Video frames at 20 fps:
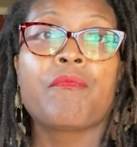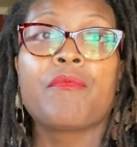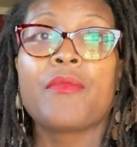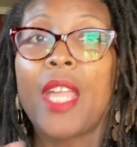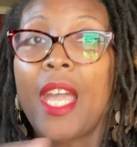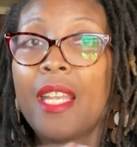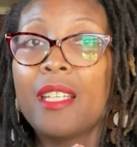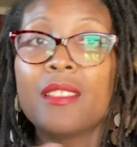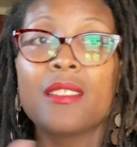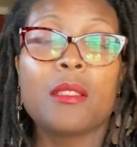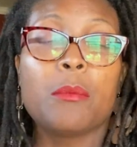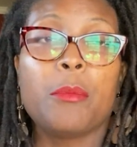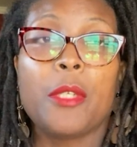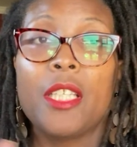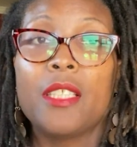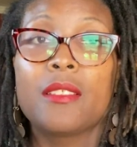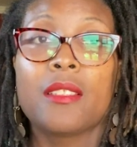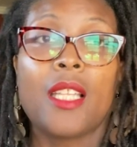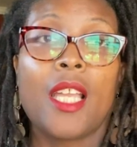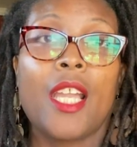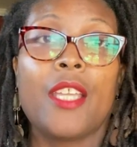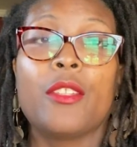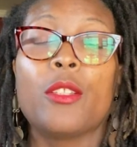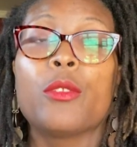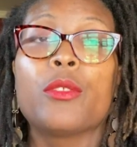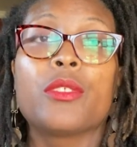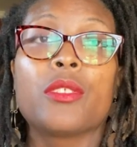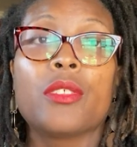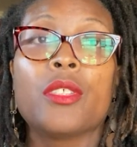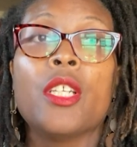That is a baseline.
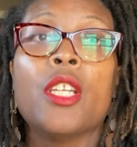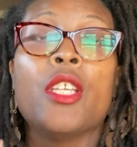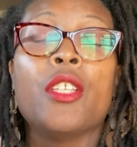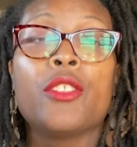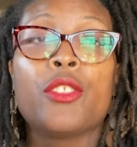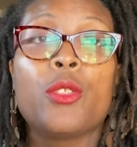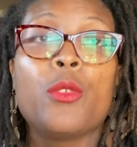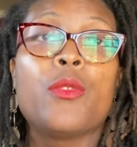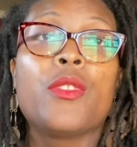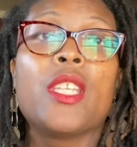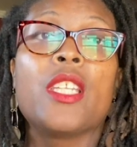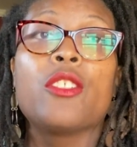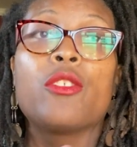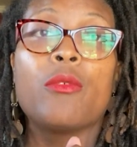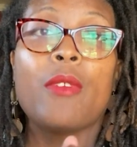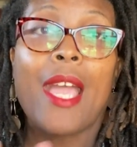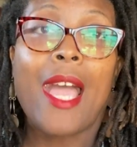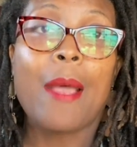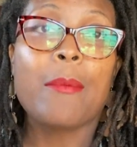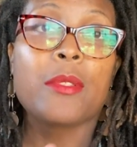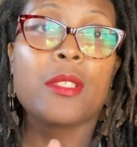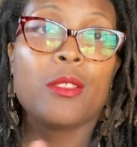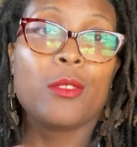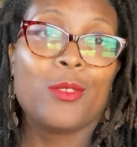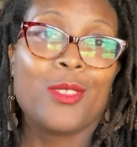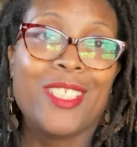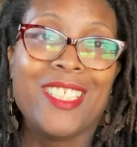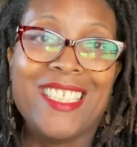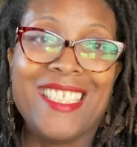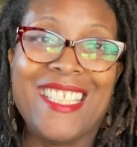Those are two things you
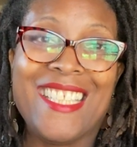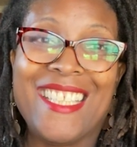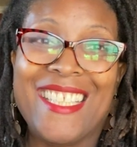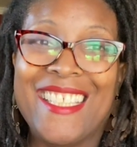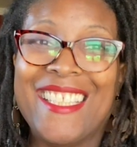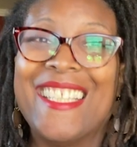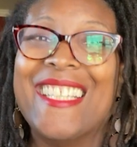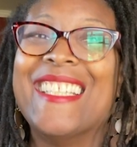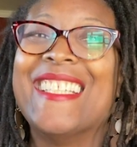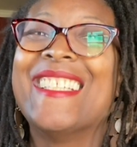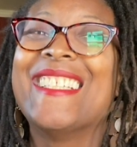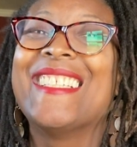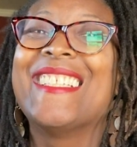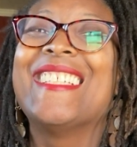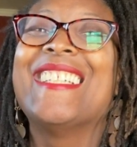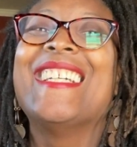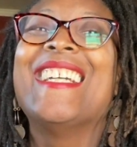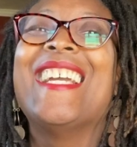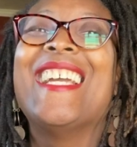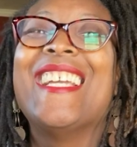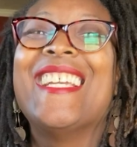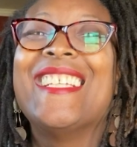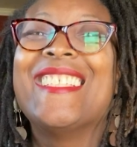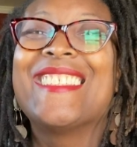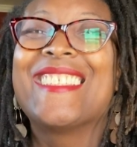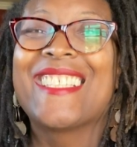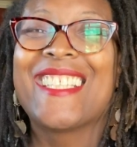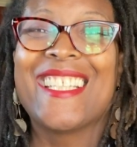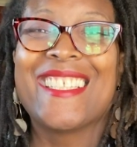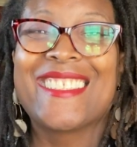absolutely need
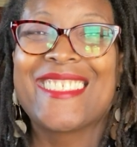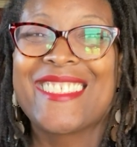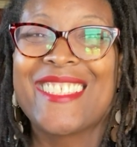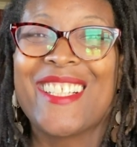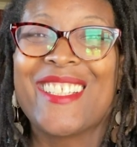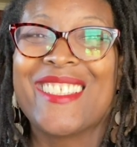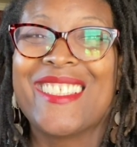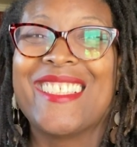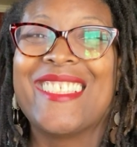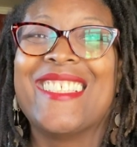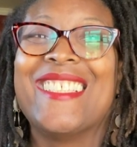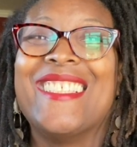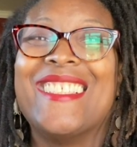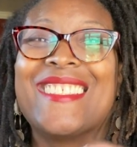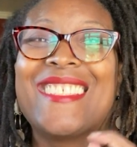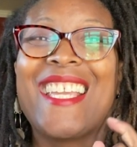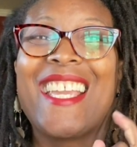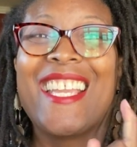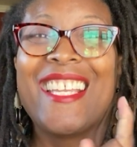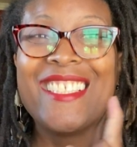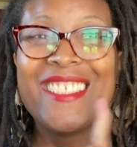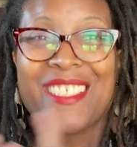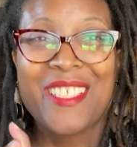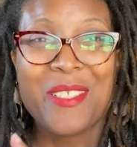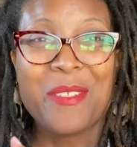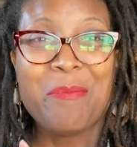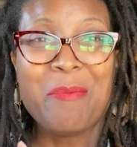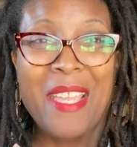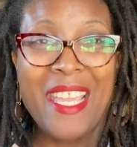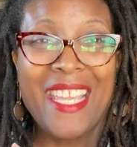to get started, is a
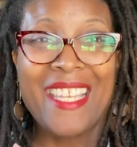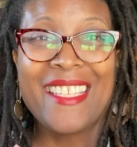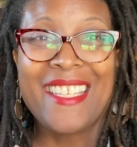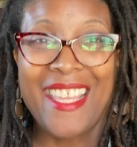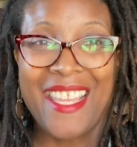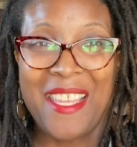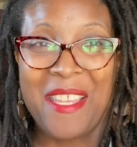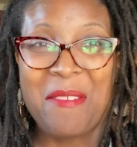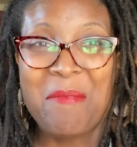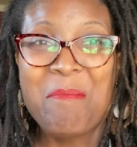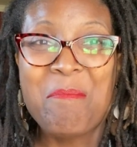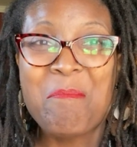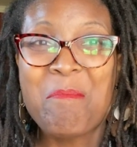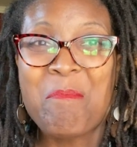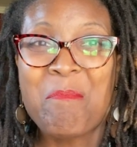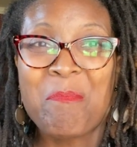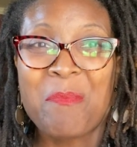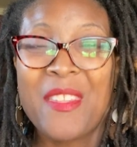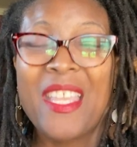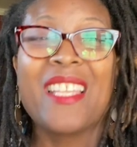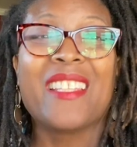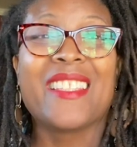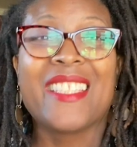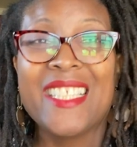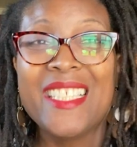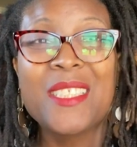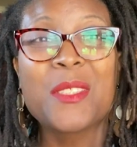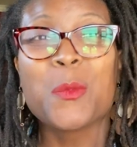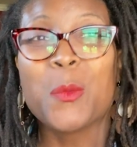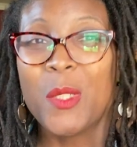domain name, at
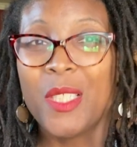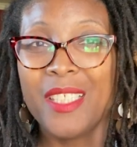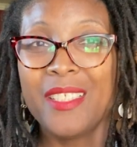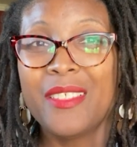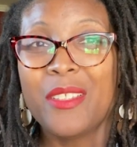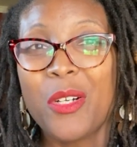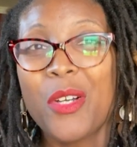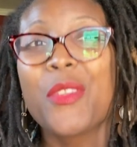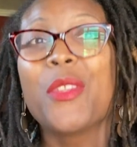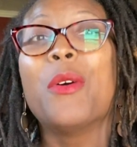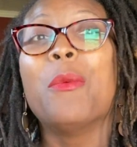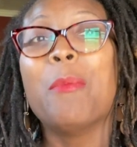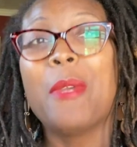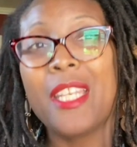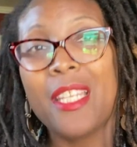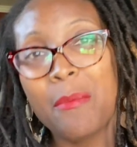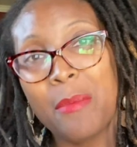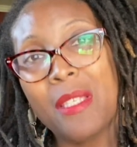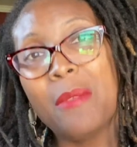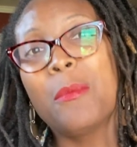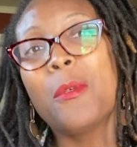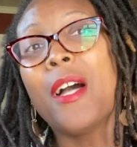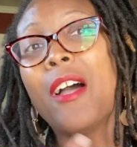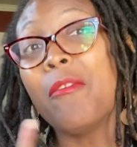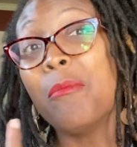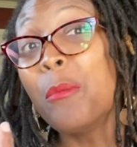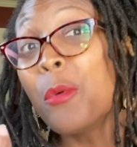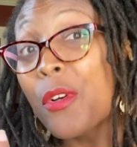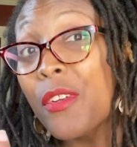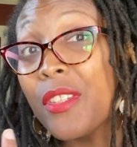least one, although many people
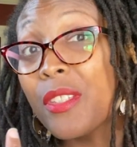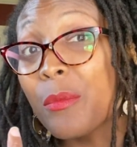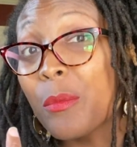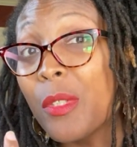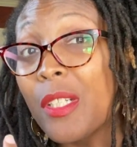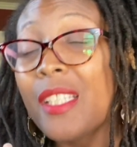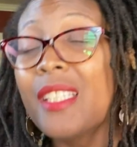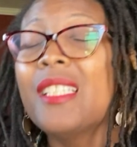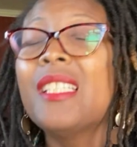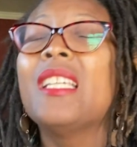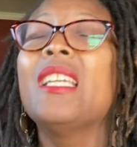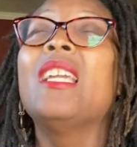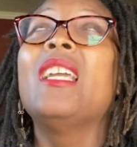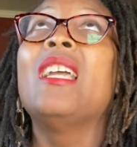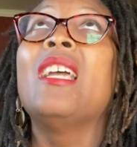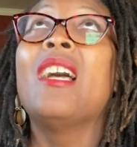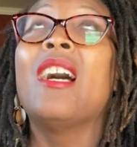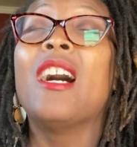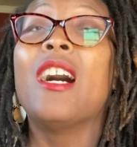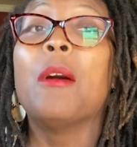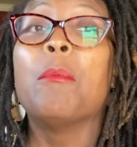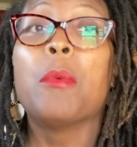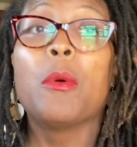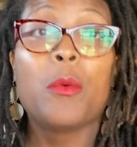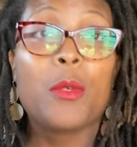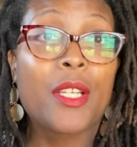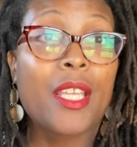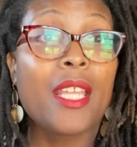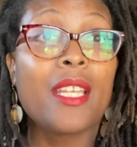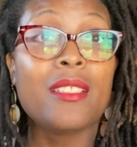have more than one, but
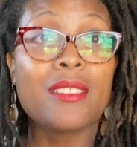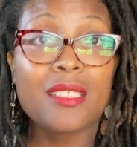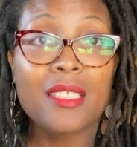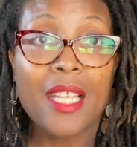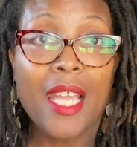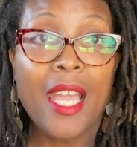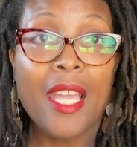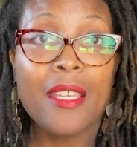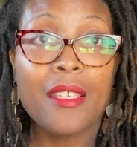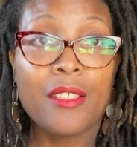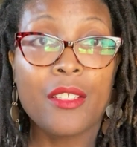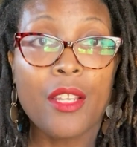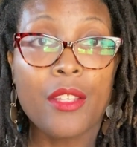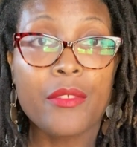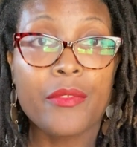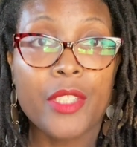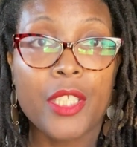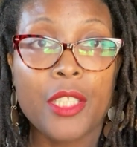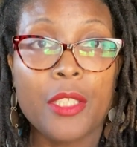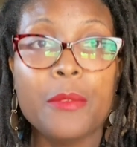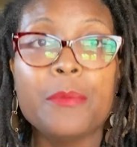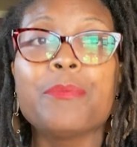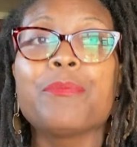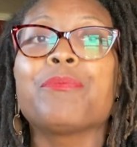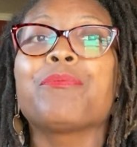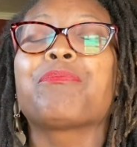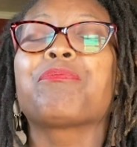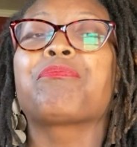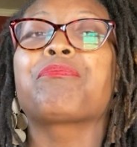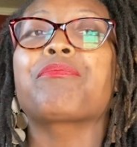we'll get into that in another video.
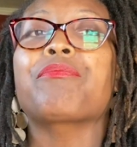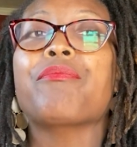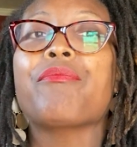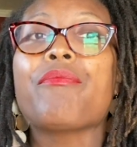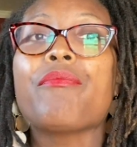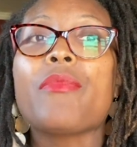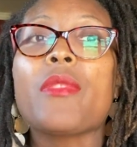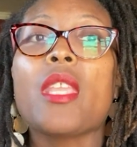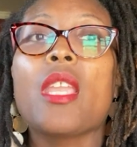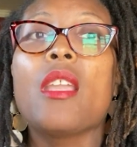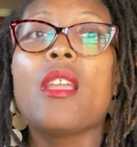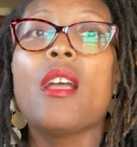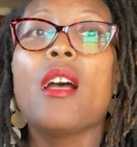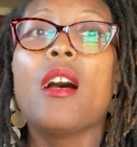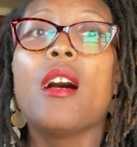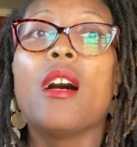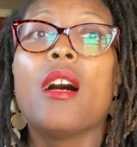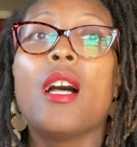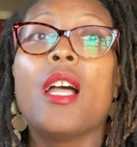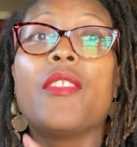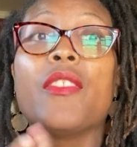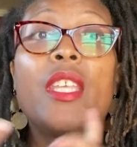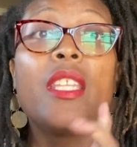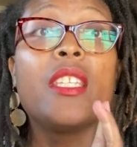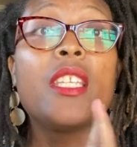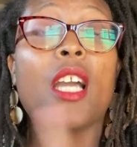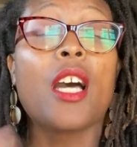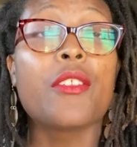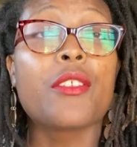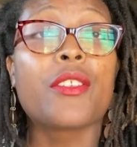And then
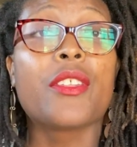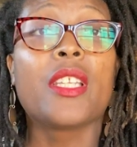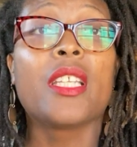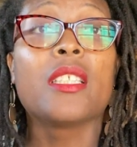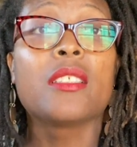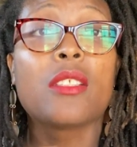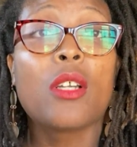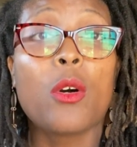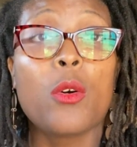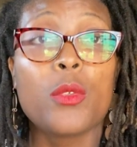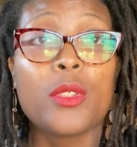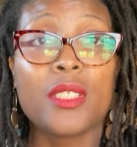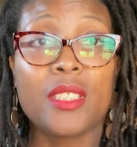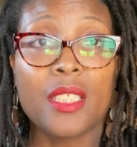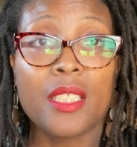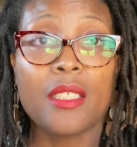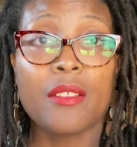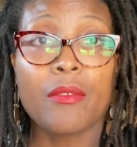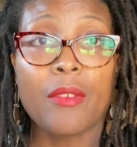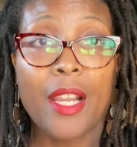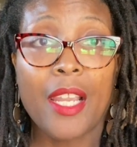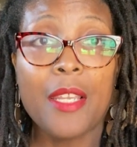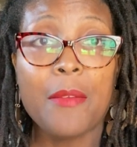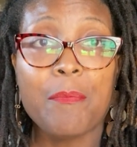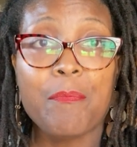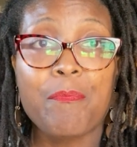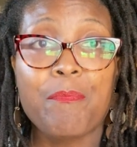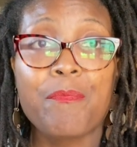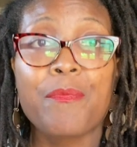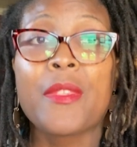the other thing is hosting, right?
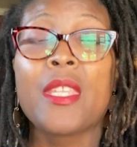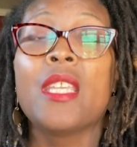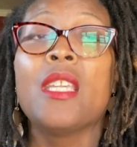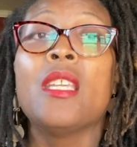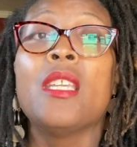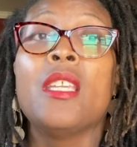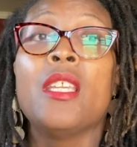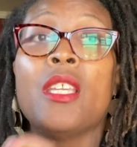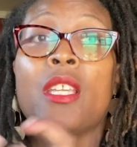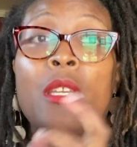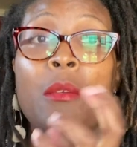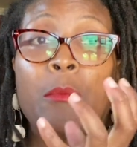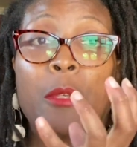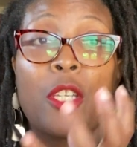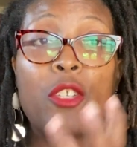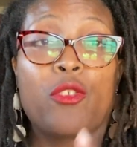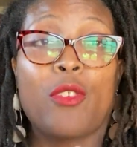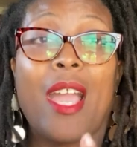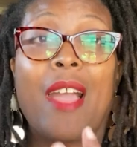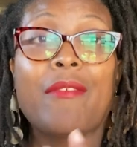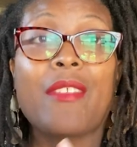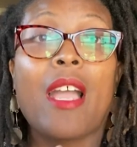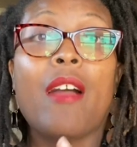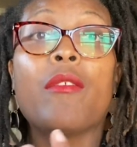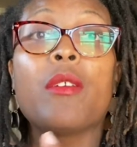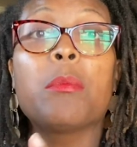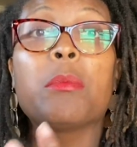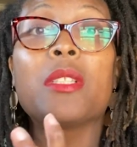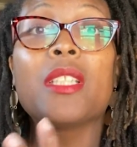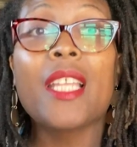Because you have to have
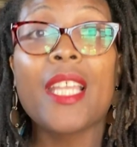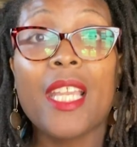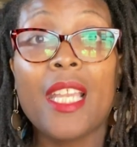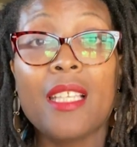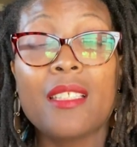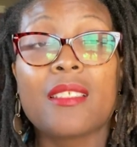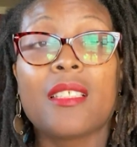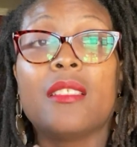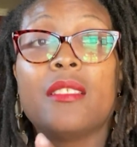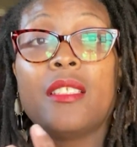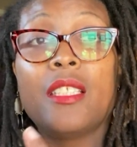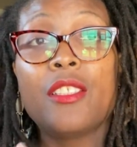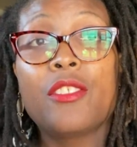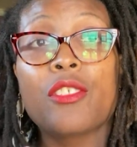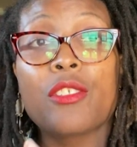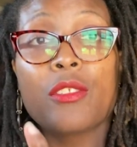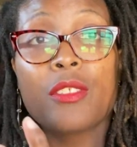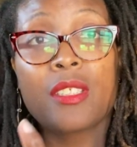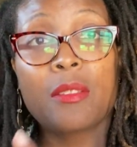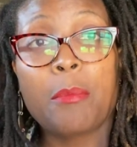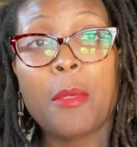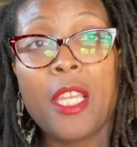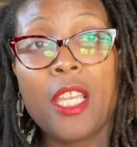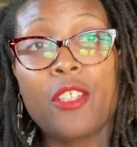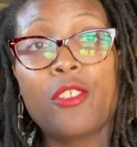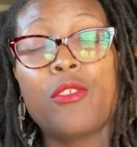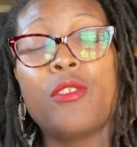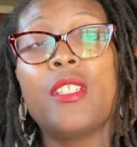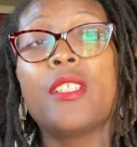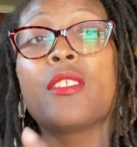a place, a digital
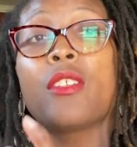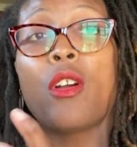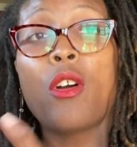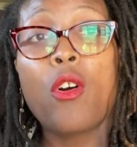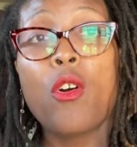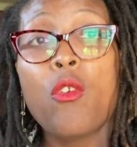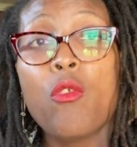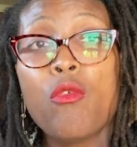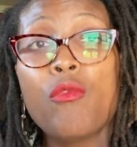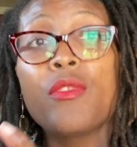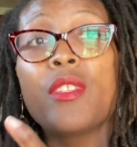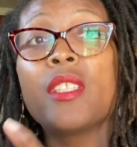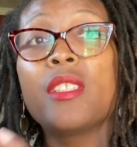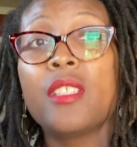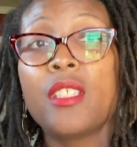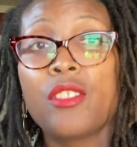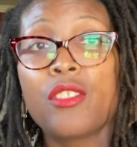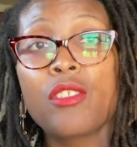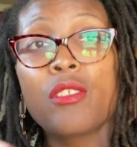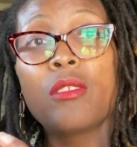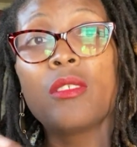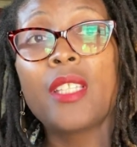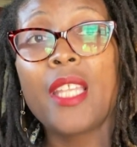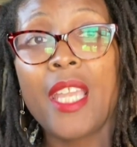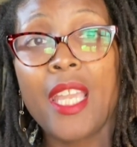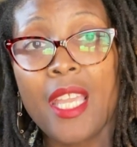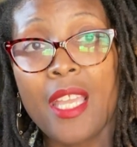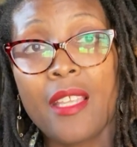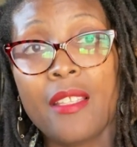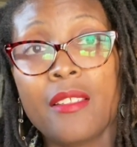space. You need to own the digital
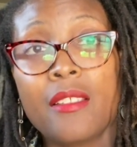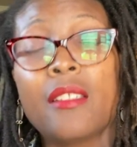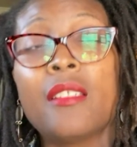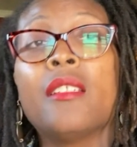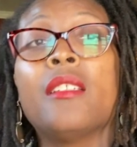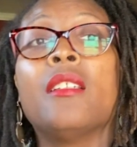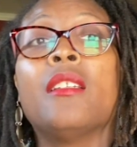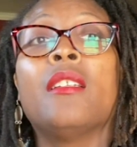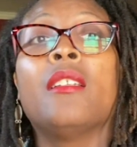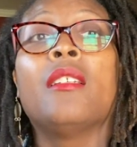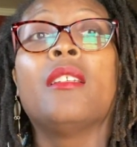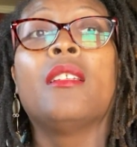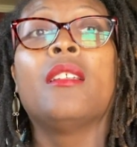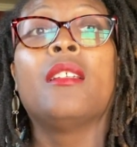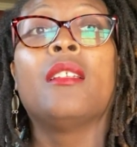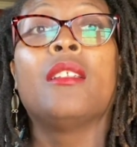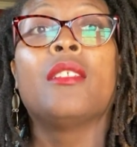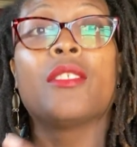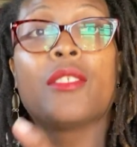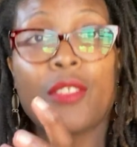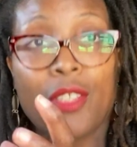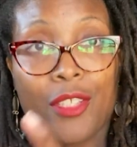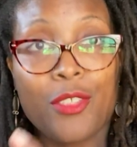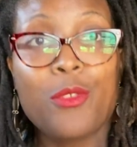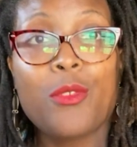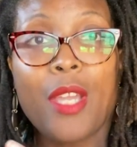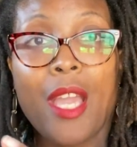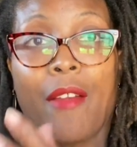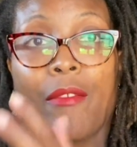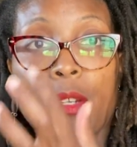land that you
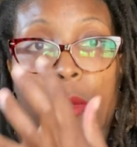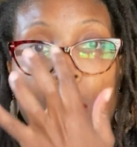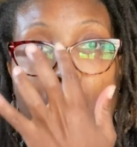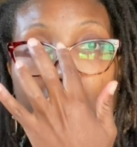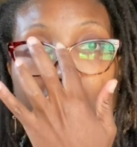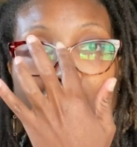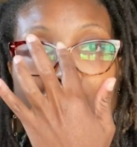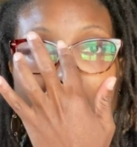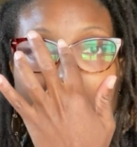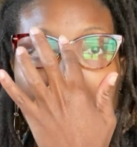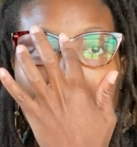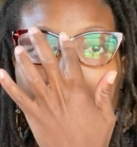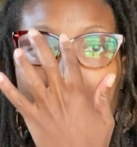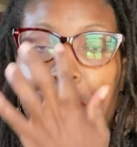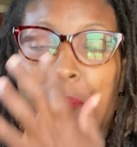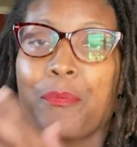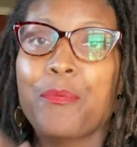have your website on.